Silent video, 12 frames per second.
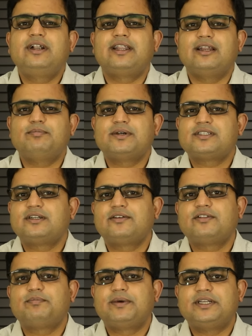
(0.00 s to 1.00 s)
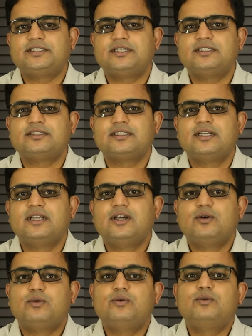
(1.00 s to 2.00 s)
10% of the patients
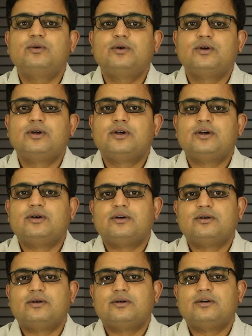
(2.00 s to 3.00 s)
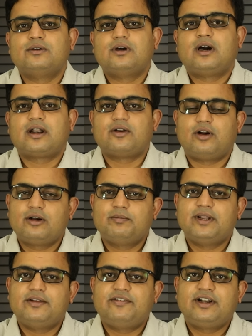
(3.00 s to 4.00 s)
who are not
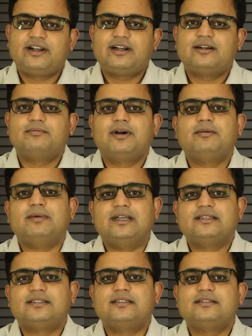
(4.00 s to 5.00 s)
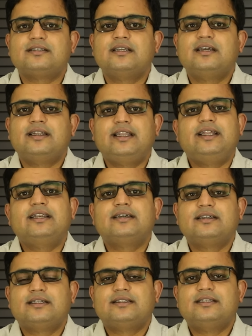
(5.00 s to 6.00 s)
benefited by medicines
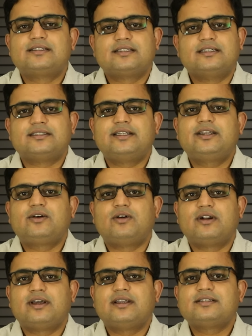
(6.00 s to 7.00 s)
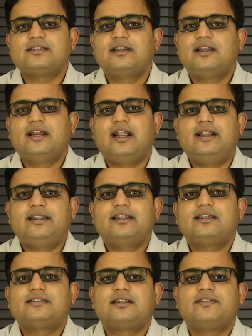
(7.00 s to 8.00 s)
need this surgery called as
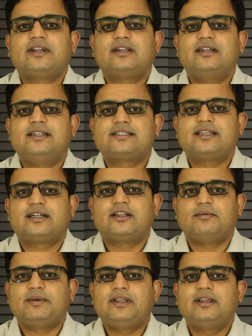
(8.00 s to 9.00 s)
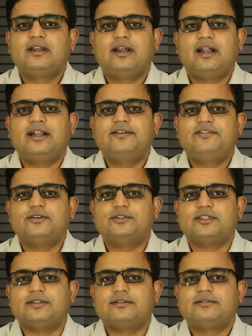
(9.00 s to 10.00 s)
anterior cervical discectomy and
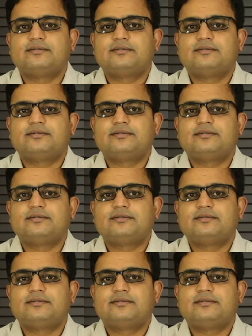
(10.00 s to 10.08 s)
fusion.